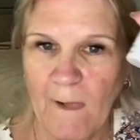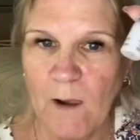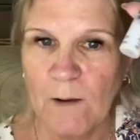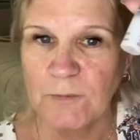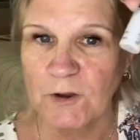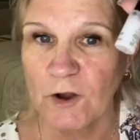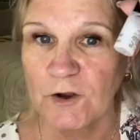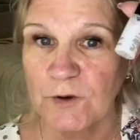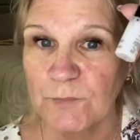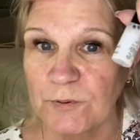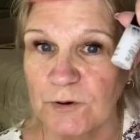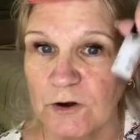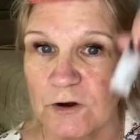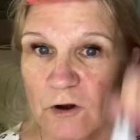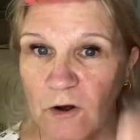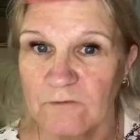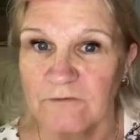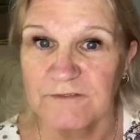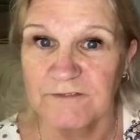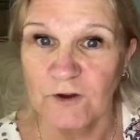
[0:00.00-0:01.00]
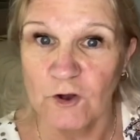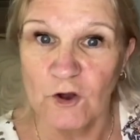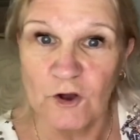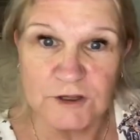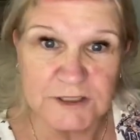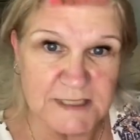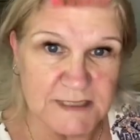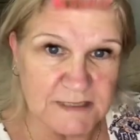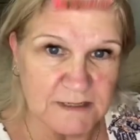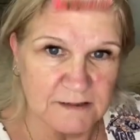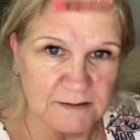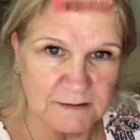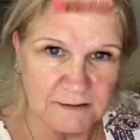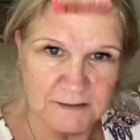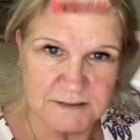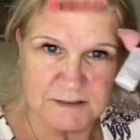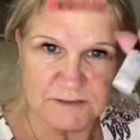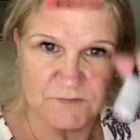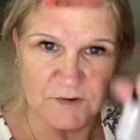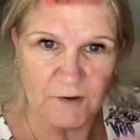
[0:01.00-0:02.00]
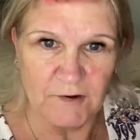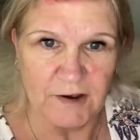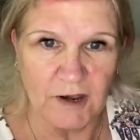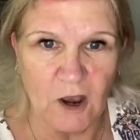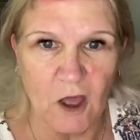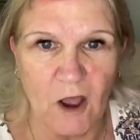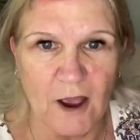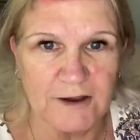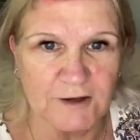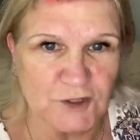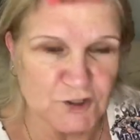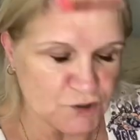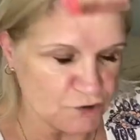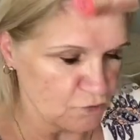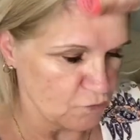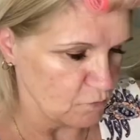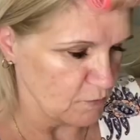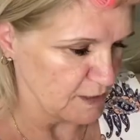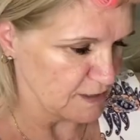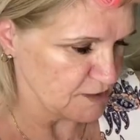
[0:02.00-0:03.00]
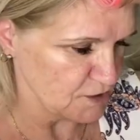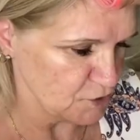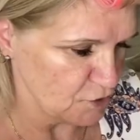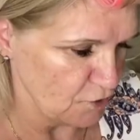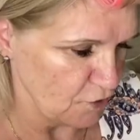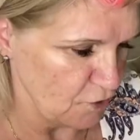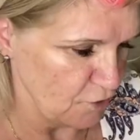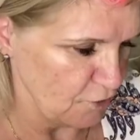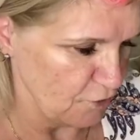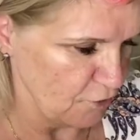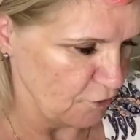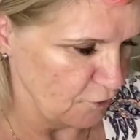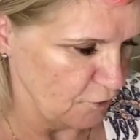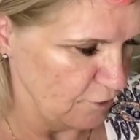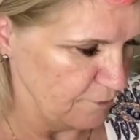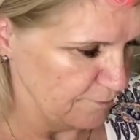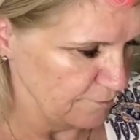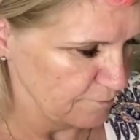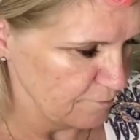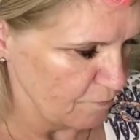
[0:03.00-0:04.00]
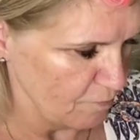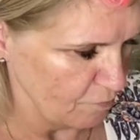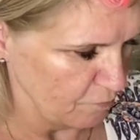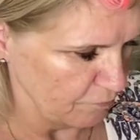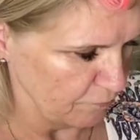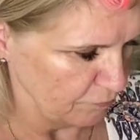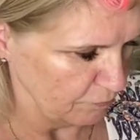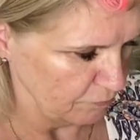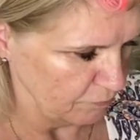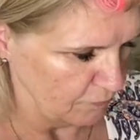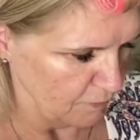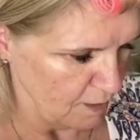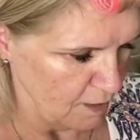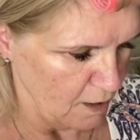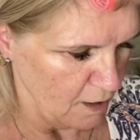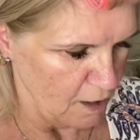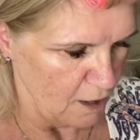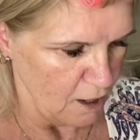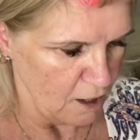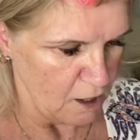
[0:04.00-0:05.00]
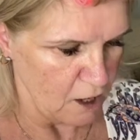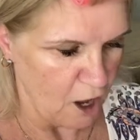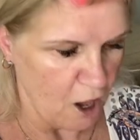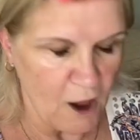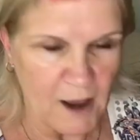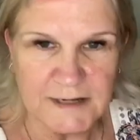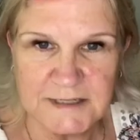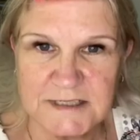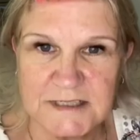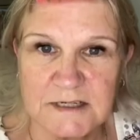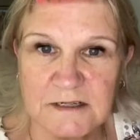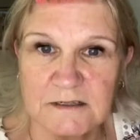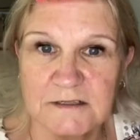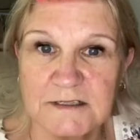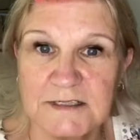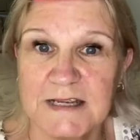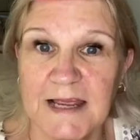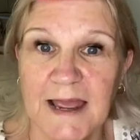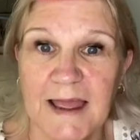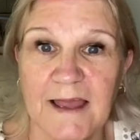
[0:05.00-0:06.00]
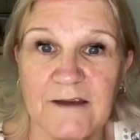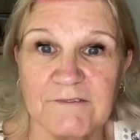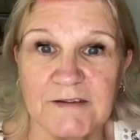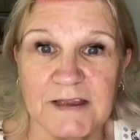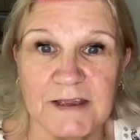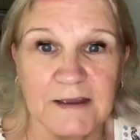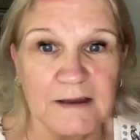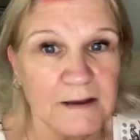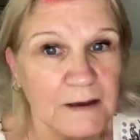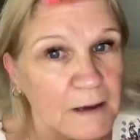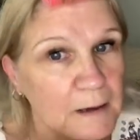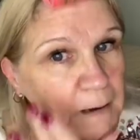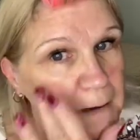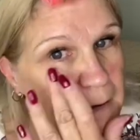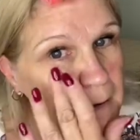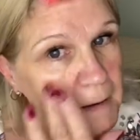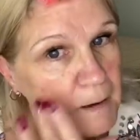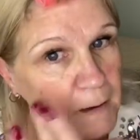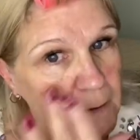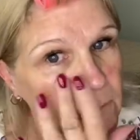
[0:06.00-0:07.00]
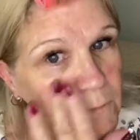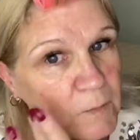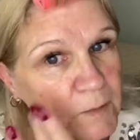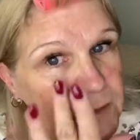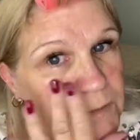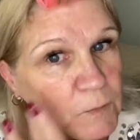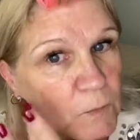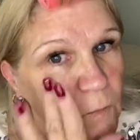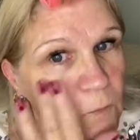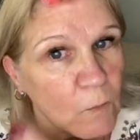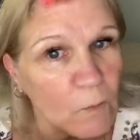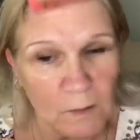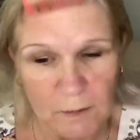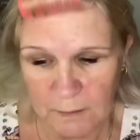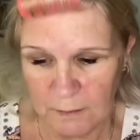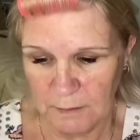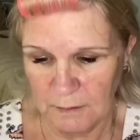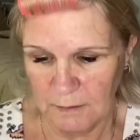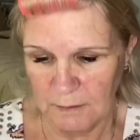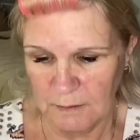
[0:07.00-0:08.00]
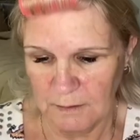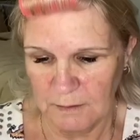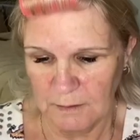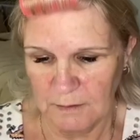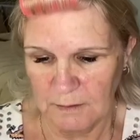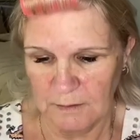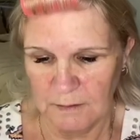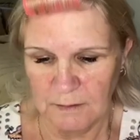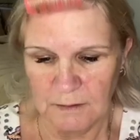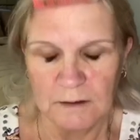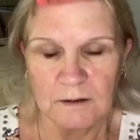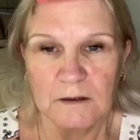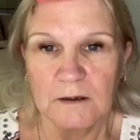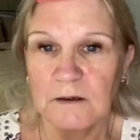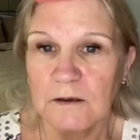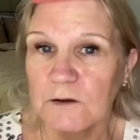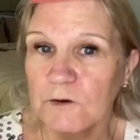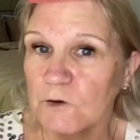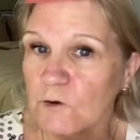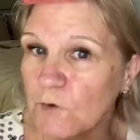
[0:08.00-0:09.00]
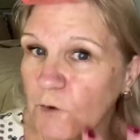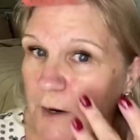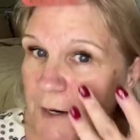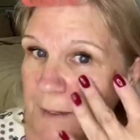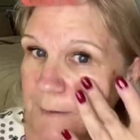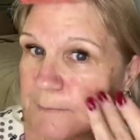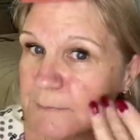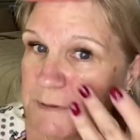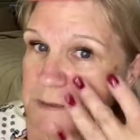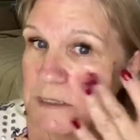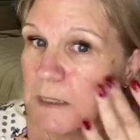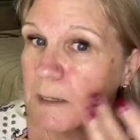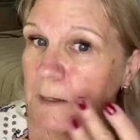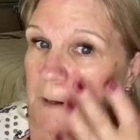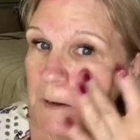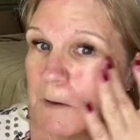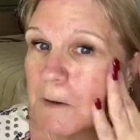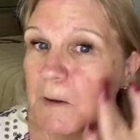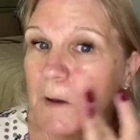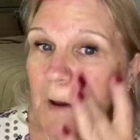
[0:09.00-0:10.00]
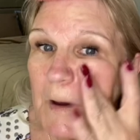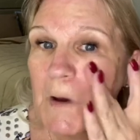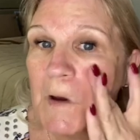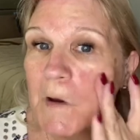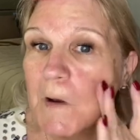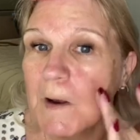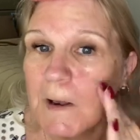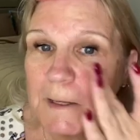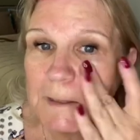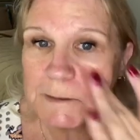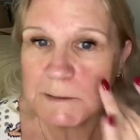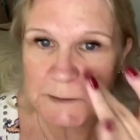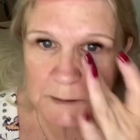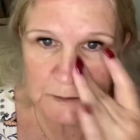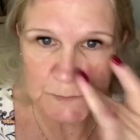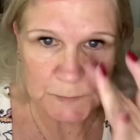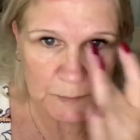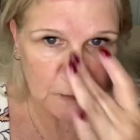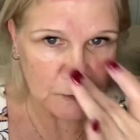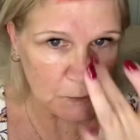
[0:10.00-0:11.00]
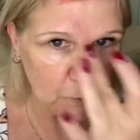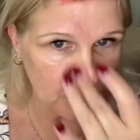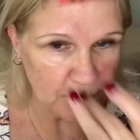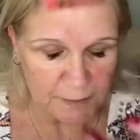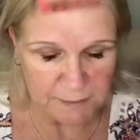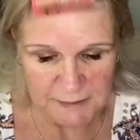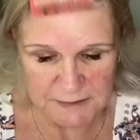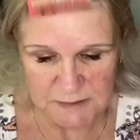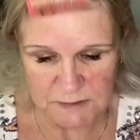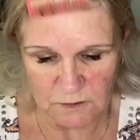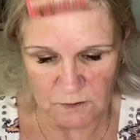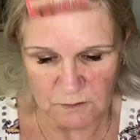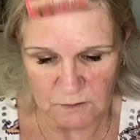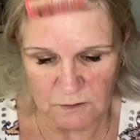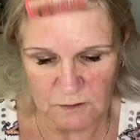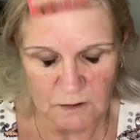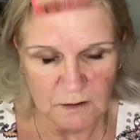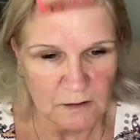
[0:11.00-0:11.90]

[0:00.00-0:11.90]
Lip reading: going to put it on first because it's very light. You should always go light to heavy with your creams. So let's just put a little bit of this on.